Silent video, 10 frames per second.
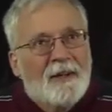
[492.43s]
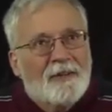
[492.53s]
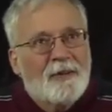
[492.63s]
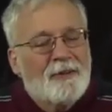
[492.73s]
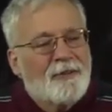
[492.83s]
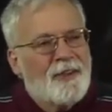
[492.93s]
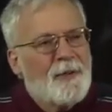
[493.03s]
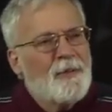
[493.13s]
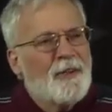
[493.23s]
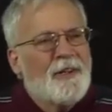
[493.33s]
So
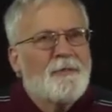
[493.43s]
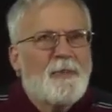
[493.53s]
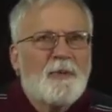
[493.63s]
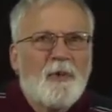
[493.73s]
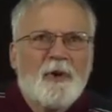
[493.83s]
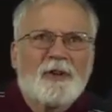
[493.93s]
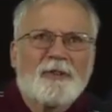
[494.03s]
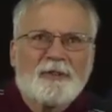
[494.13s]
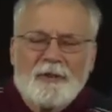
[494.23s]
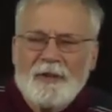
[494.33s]
Samuel F.B.
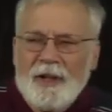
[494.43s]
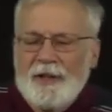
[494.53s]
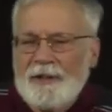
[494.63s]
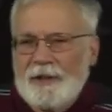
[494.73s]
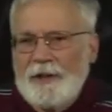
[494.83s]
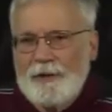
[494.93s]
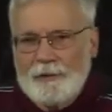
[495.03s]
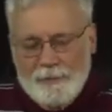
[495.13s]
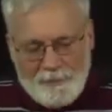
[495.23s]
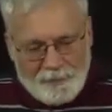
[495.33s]
Morse created the
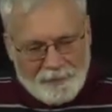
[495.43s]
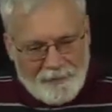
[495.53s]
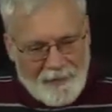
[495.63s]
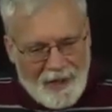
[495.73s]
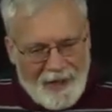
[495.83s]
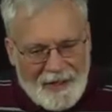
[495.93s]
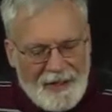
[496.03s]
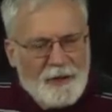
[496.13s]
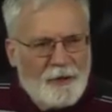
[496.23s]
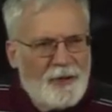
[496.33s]
code.
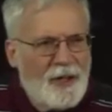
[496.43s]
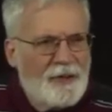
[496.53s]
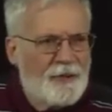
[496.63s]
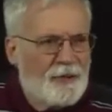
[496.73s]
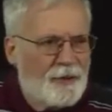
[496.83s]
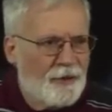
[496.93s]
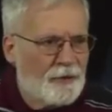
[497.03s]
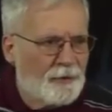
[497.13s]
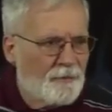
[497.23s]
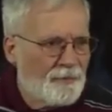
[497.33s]
He created the
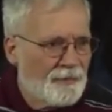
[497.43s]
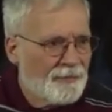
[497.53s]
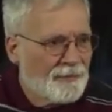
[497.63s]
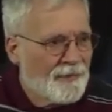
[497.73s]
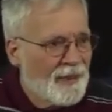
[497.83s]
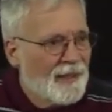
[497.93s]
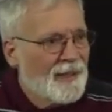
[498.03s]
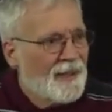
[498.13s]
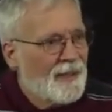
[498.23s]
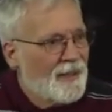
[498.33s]
code.
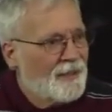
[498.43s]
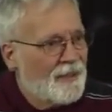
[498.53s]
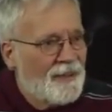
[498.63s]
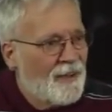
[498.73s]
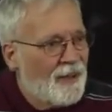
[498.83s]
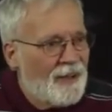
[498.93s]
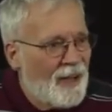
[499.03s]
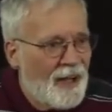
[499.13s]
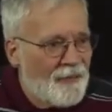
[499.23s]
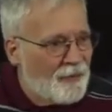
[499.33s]
It did not
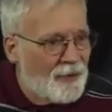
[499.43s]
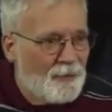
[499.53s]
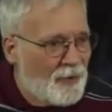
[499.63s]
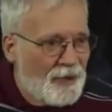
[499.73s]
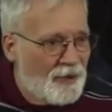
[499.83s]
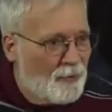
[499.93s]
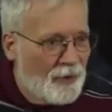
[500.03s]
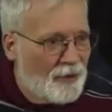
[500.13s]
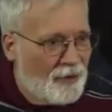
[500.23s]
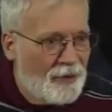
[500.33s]
have to be
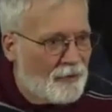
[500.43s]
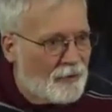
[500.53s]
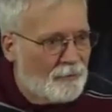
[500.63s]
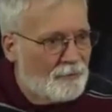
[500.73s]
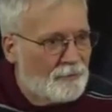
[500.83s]
what it is.